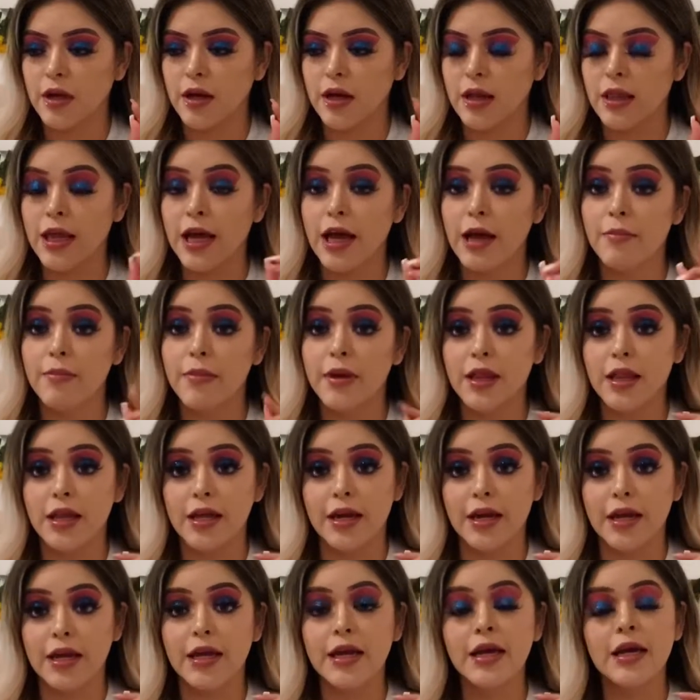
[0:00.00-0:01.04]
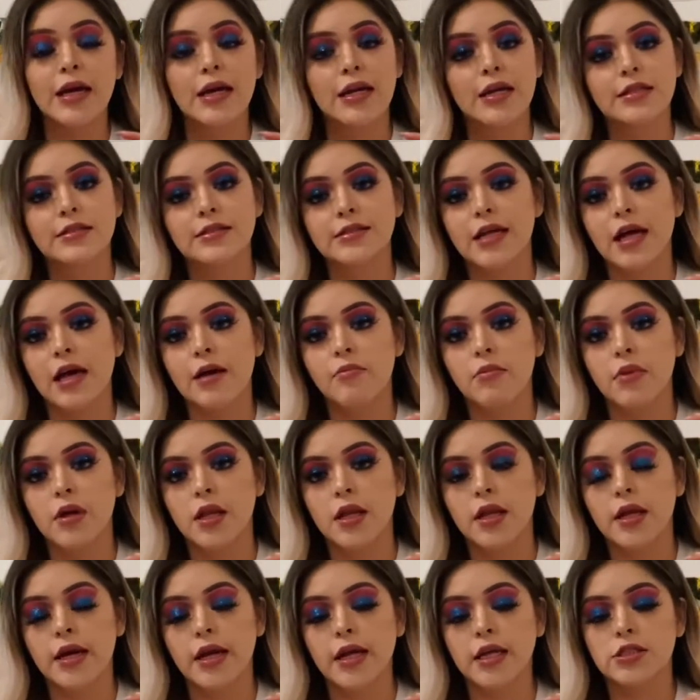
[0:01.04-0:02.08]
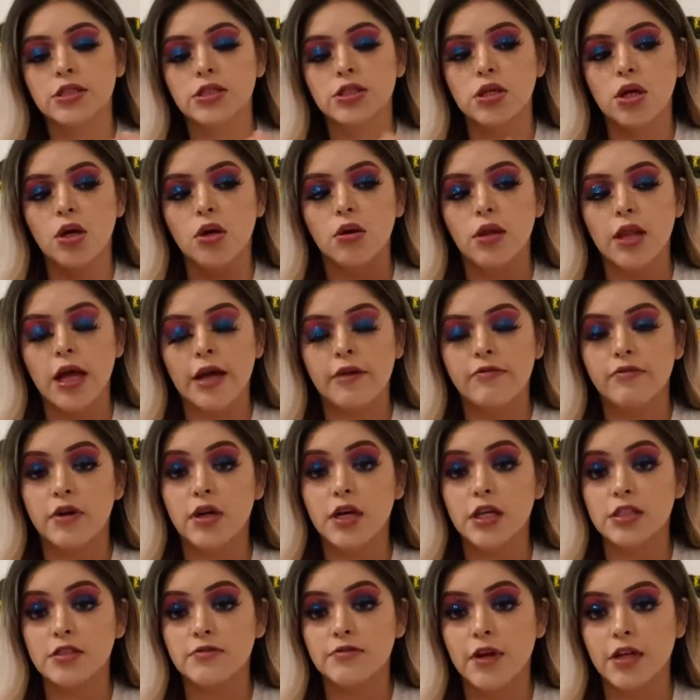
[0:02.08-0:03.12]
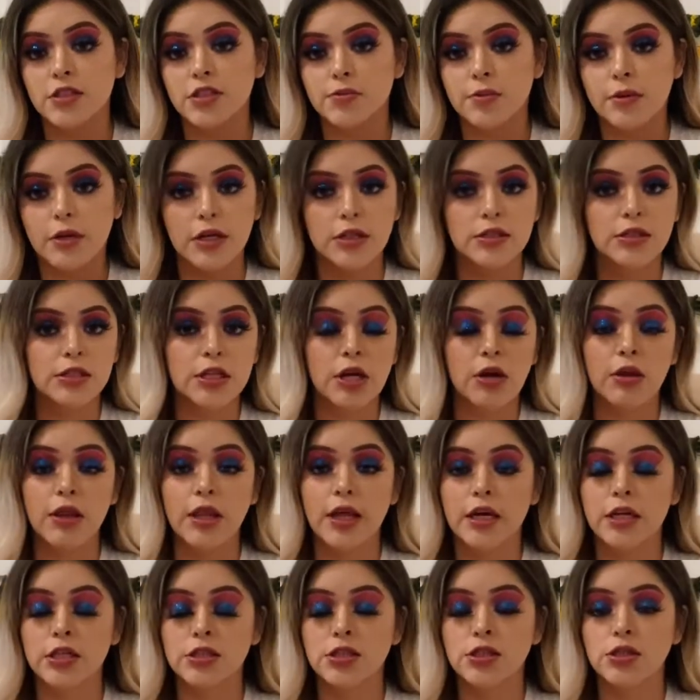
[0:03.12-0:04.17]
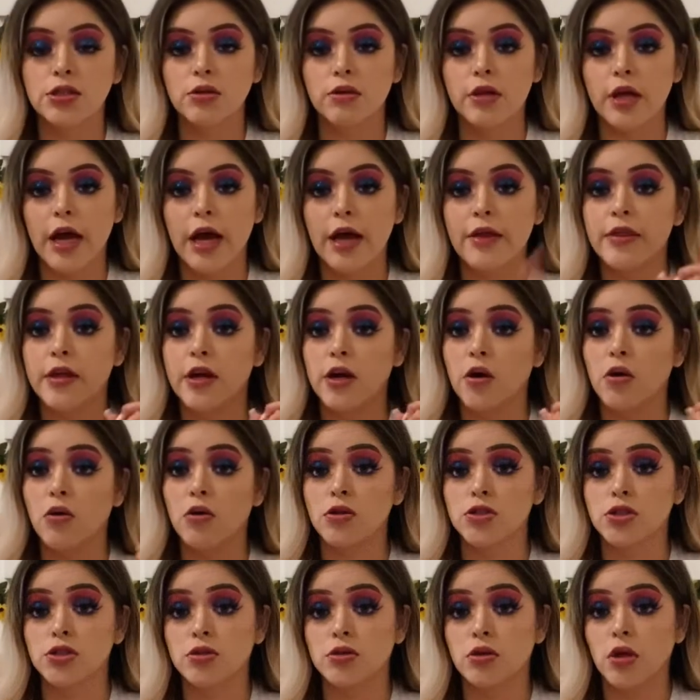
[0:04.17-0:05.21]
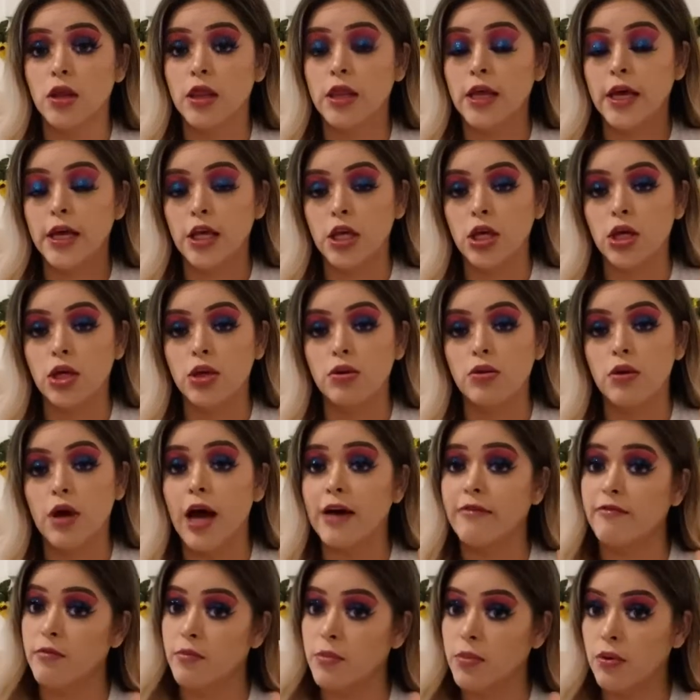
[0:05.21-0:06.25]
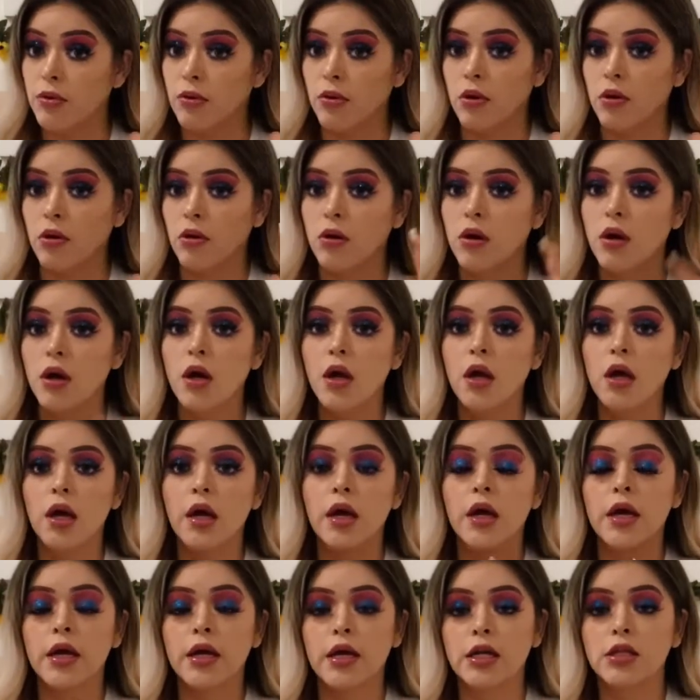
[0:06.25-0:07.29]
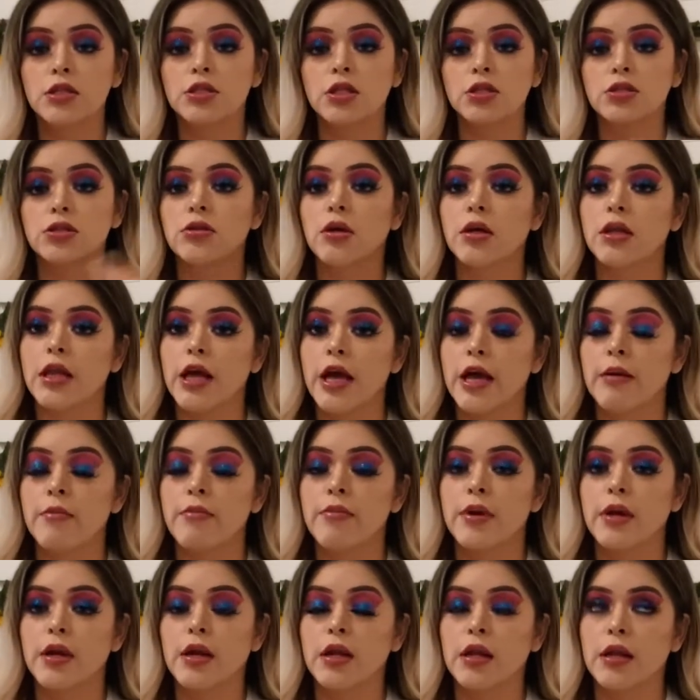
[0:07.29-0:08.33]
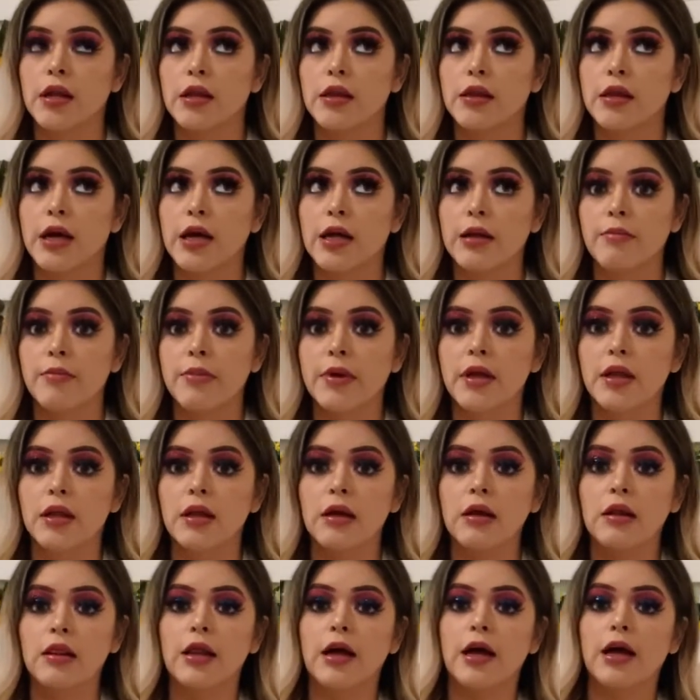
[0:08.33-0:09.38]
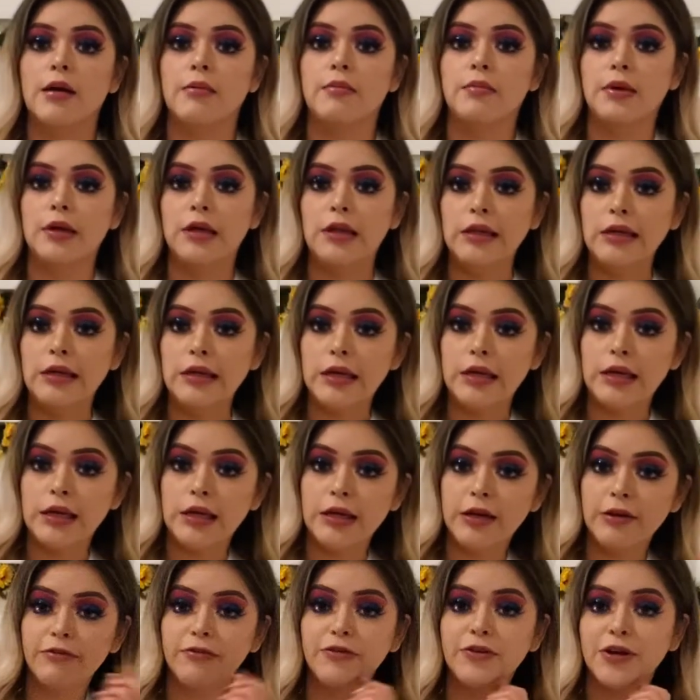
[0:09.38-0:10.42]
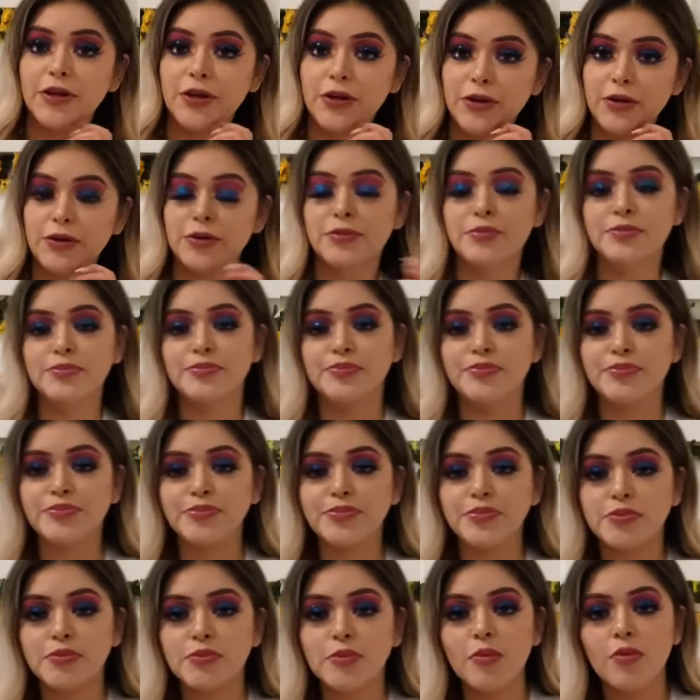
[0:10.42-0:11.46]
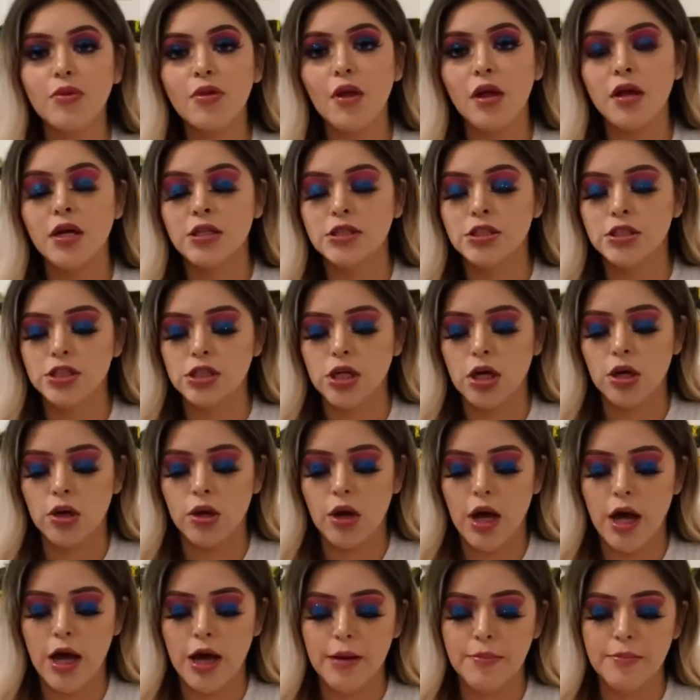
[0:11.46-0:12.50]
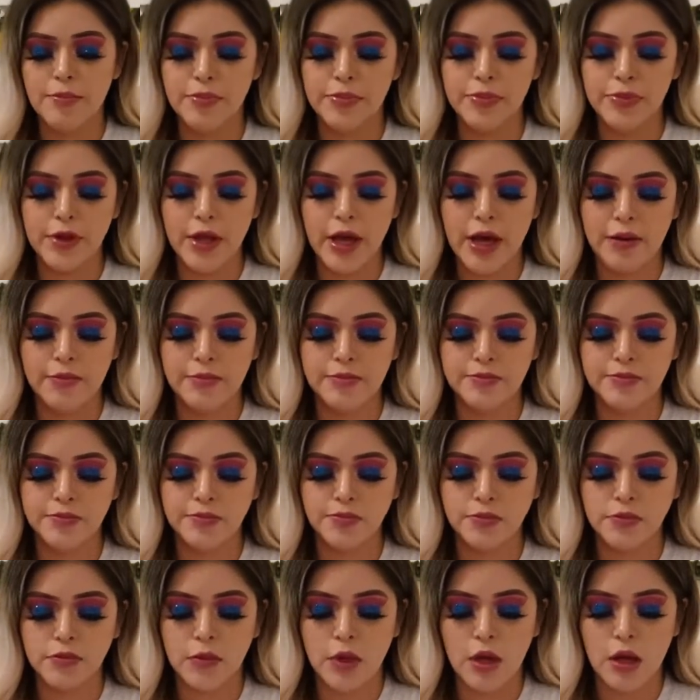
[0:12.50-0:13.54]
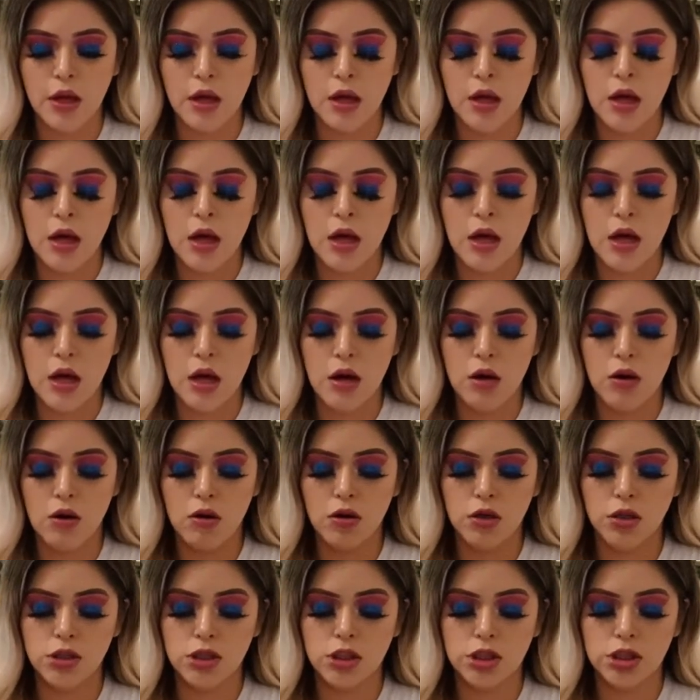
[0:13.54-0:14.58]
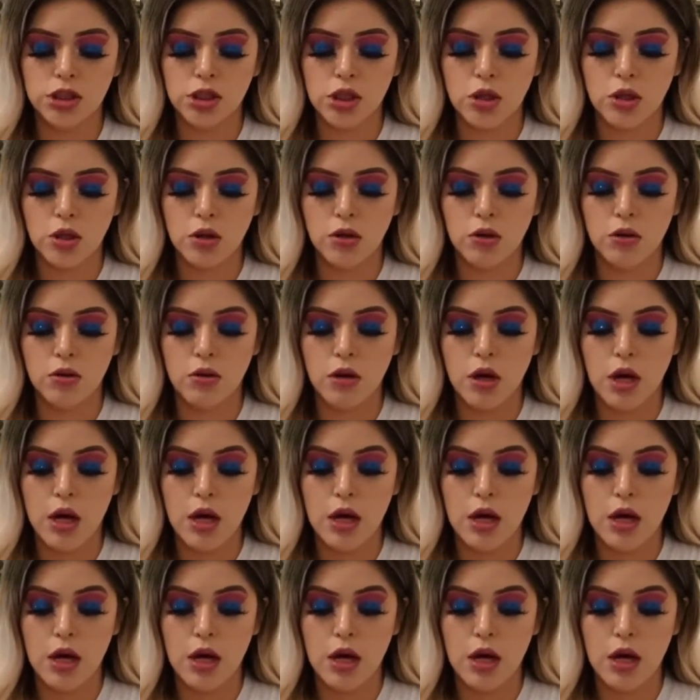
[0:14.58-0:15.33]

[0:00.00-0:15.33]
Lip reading: Liability. It is liability. So like for us foster parents, they don't let us do that. They also don't let you have a pool. It is also a liability for you. So, yeah. Also,